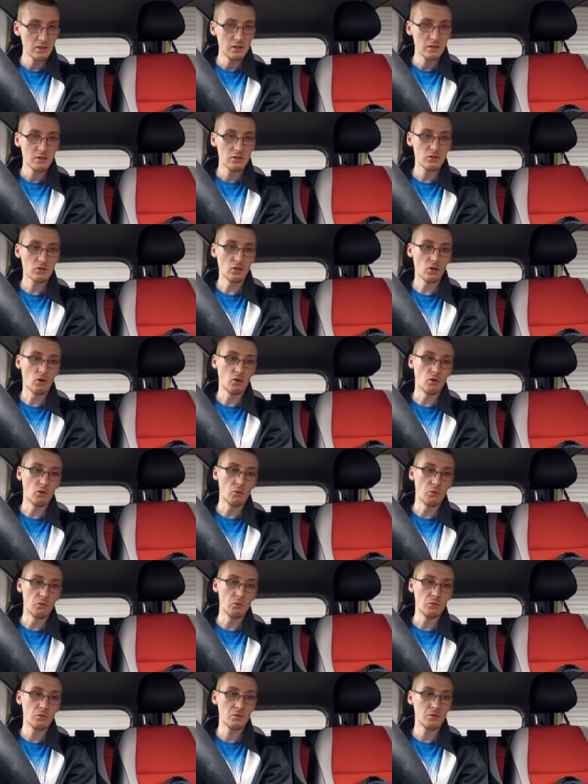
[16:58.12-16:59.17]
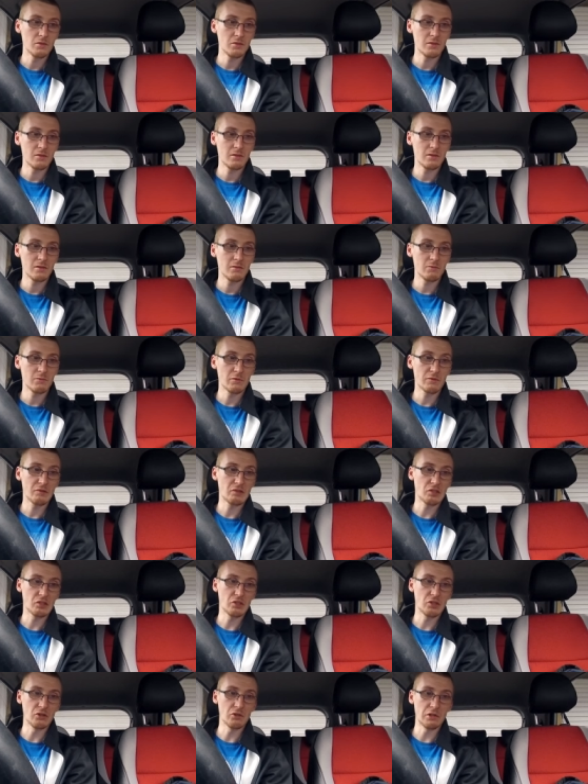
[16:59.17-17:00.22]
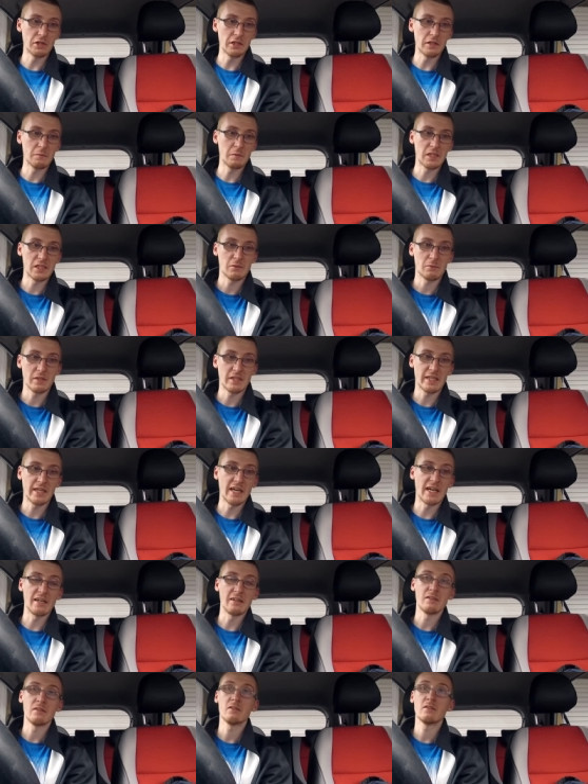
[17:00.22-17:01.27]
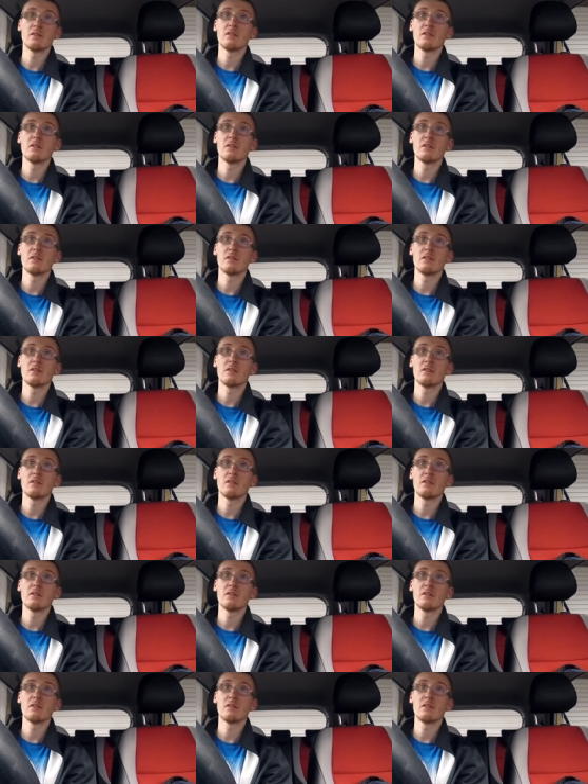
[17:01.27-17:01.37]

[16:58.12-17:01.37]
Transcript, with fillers: So we've secured it the best we can.